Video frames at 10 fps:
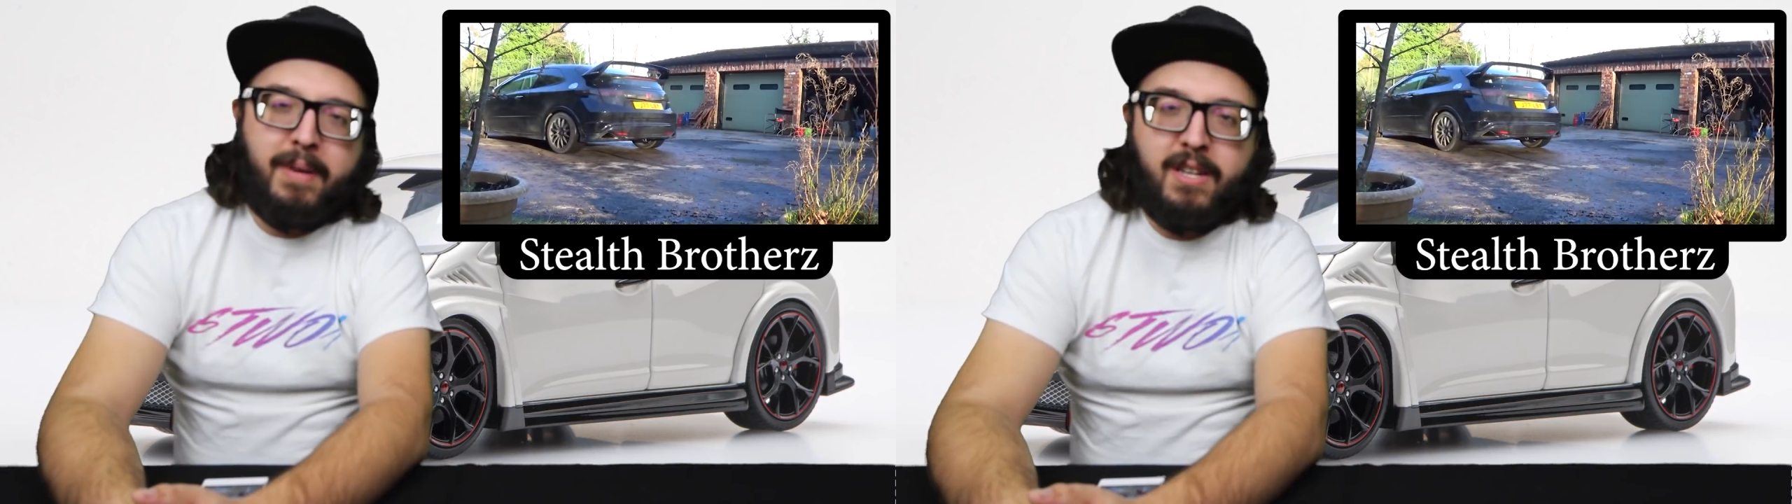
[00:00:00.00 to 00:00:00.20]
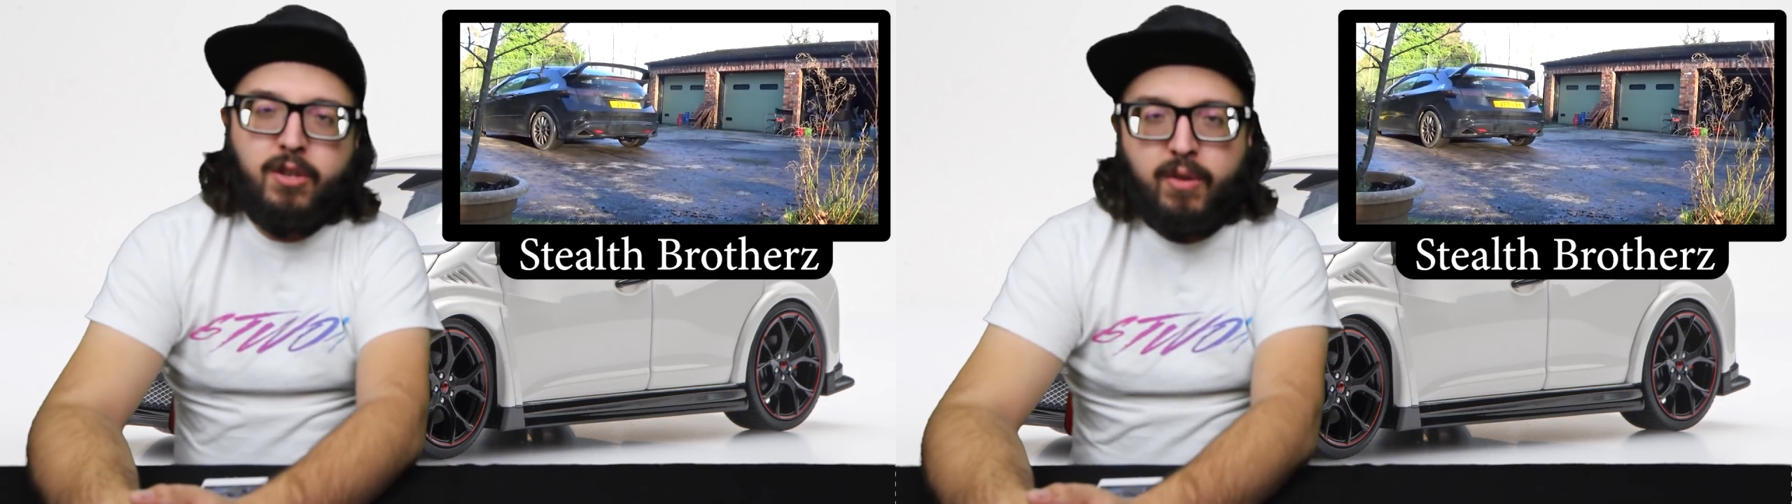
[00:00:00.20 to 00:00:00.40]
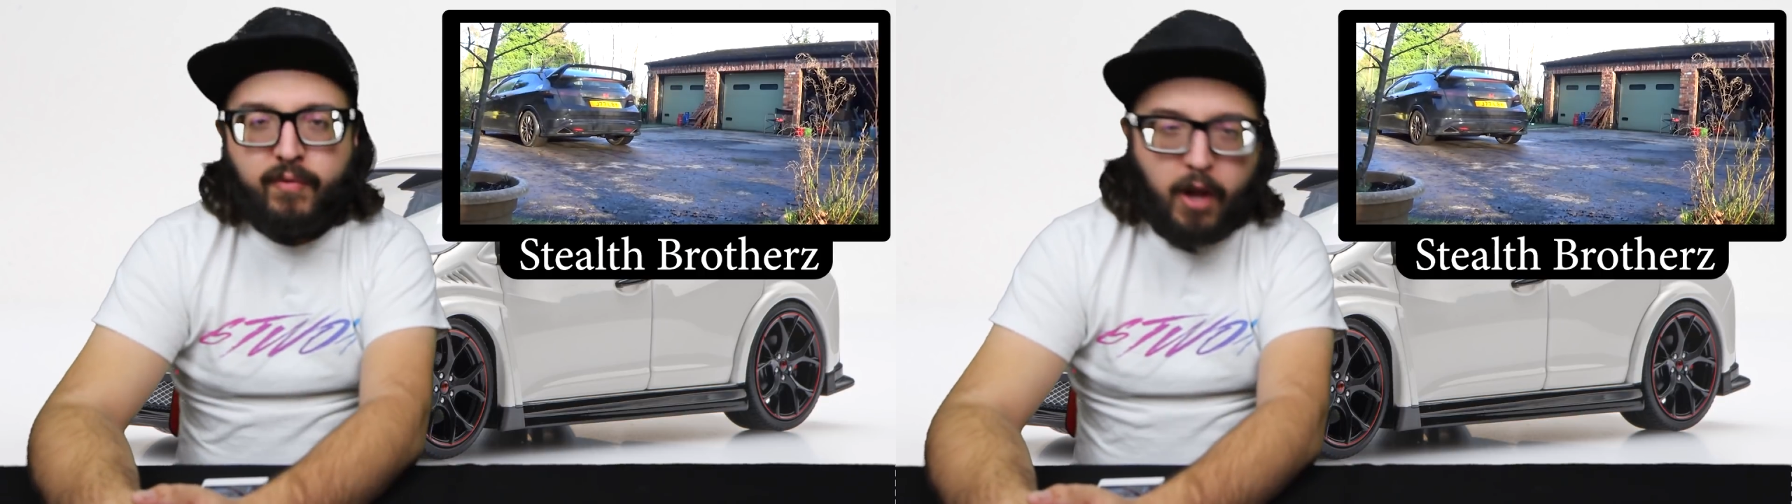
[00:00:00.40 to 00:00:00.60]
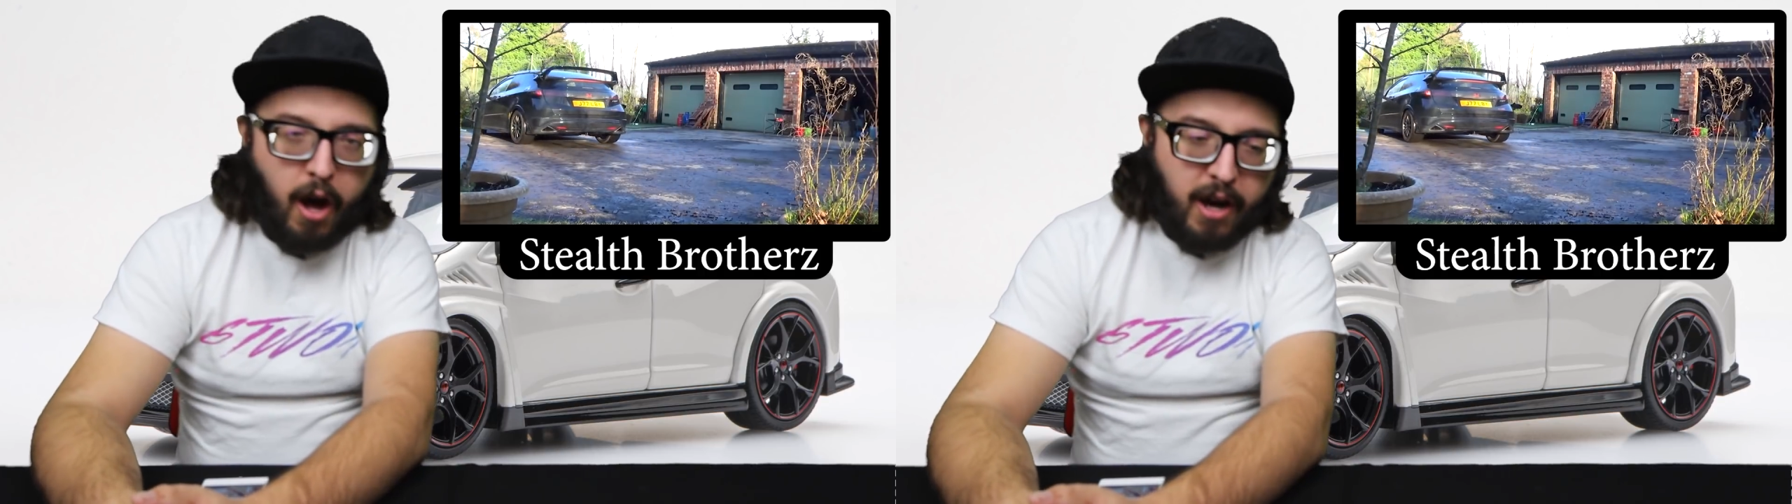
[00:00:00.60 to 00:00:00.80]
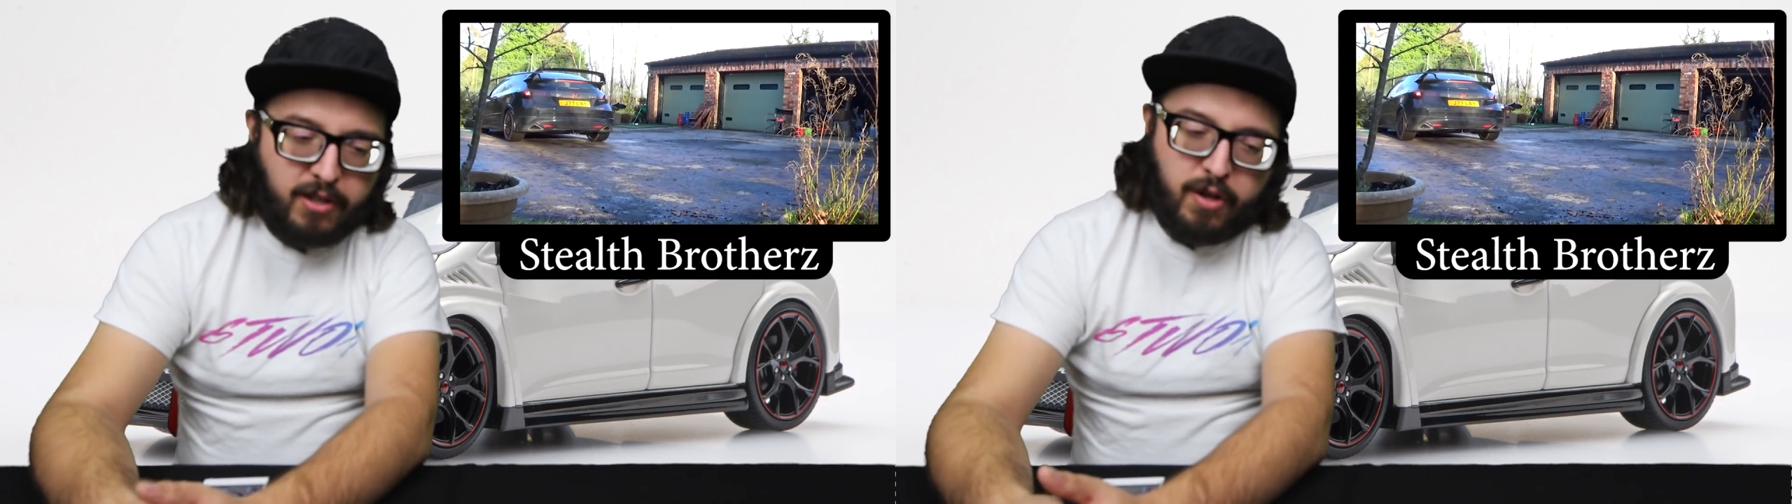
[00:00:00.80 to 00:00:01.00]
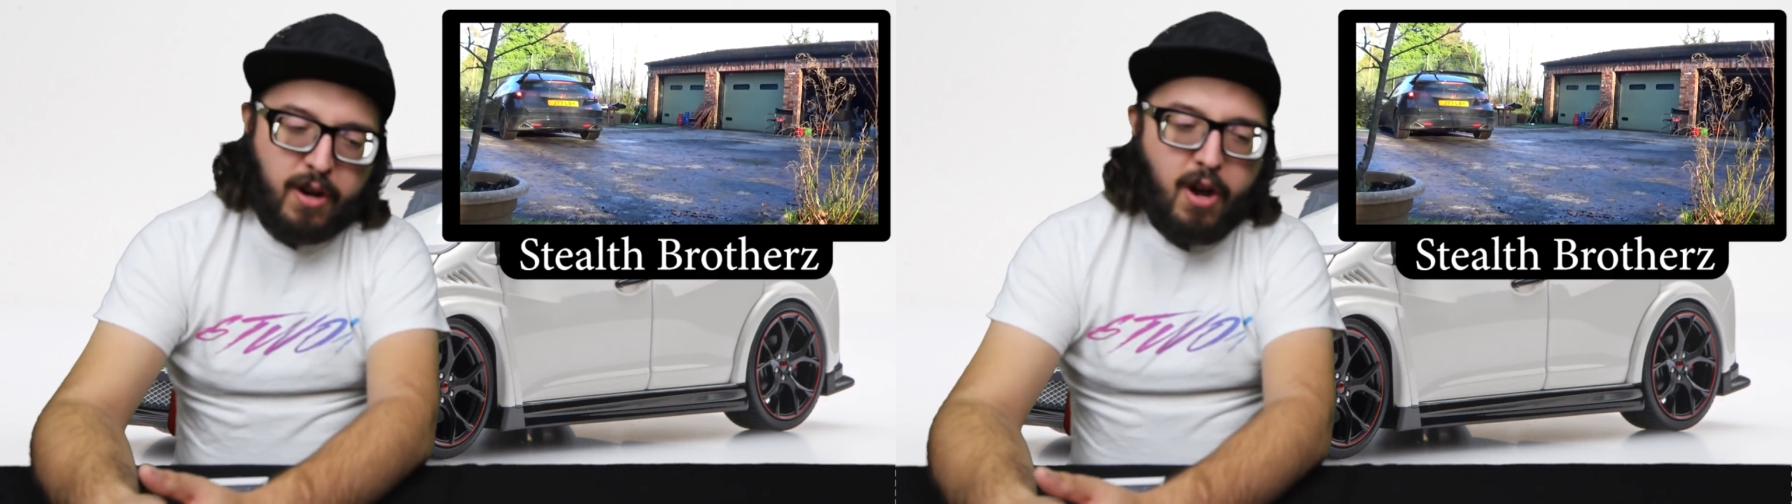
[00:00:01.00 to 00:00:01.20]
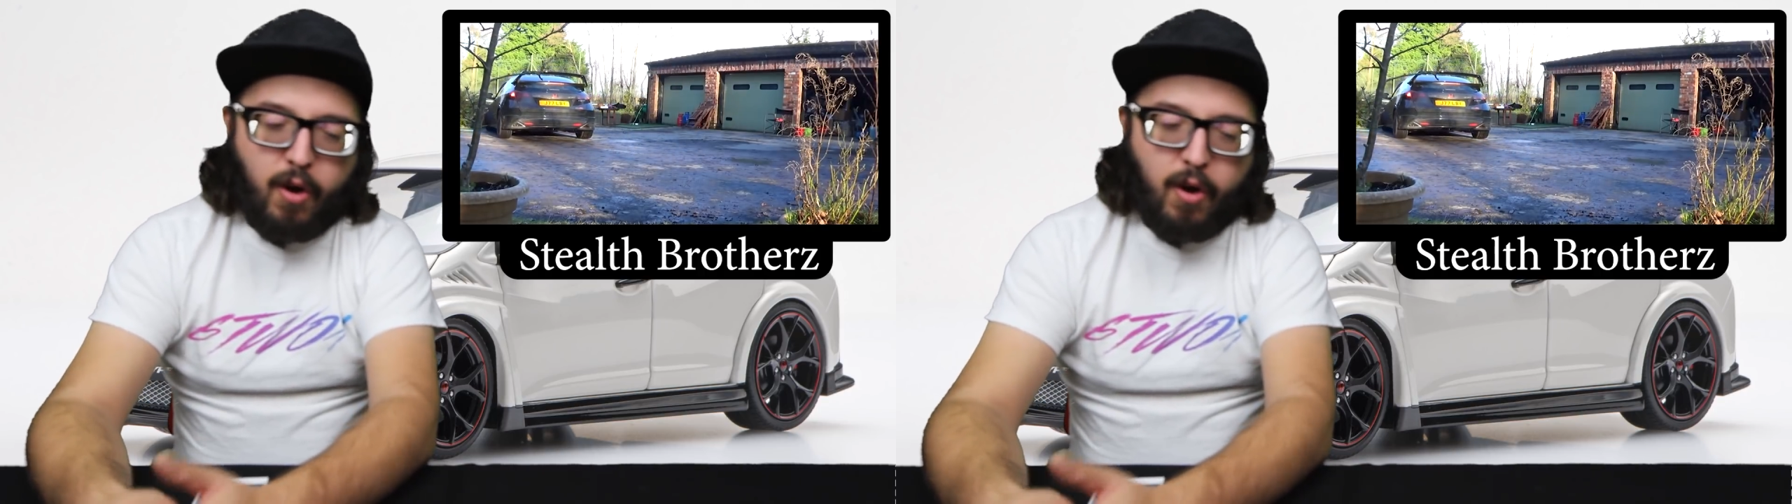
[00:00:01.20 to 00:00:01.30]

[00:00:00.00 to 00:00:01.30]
being new to vlogs